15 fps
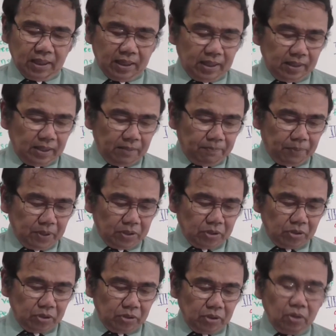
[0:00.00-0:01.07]
and
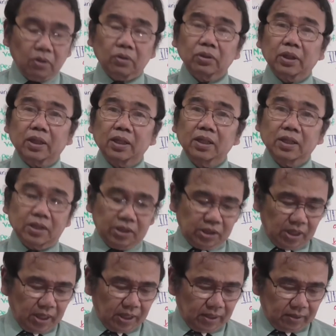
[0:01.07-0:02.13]
temperature on the inner
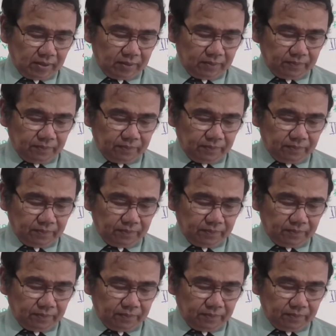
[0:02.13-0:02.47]
scale.